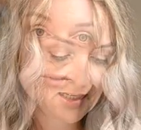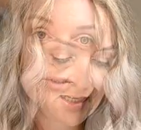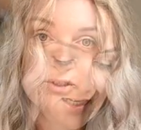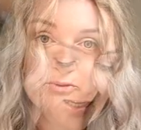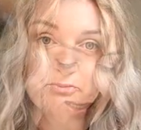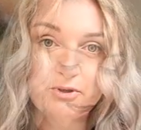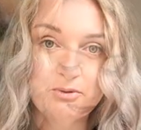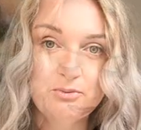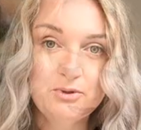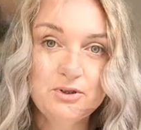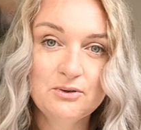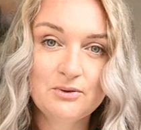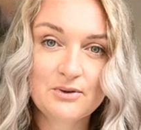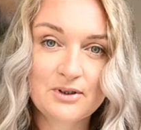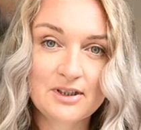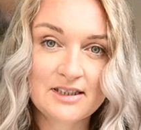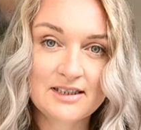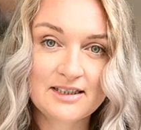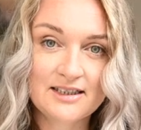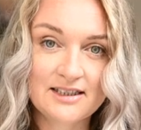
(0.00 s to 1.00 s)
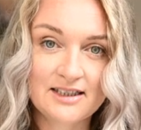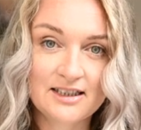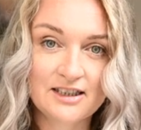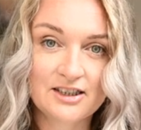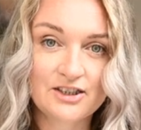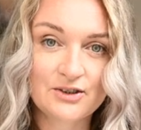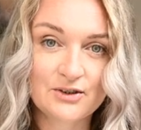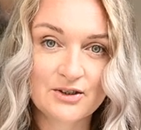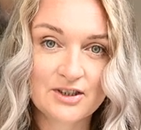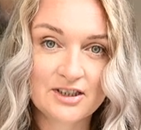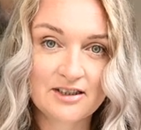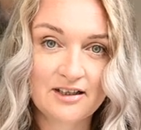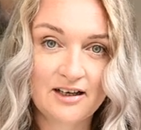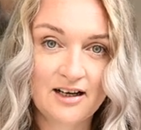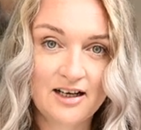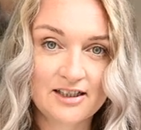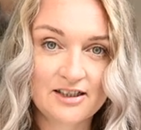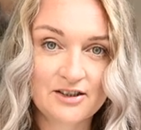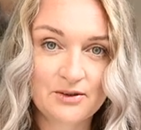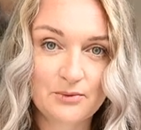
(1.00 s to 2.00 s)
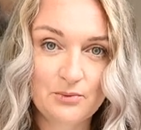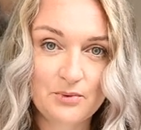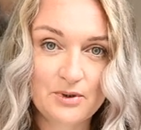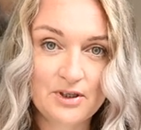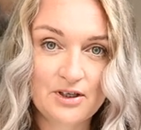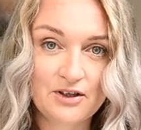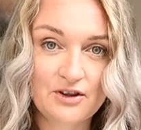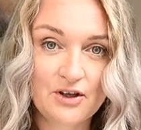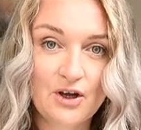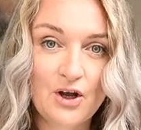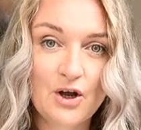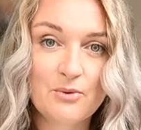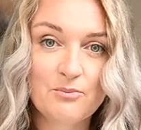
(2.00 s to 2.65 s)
it's probably a good idea to start with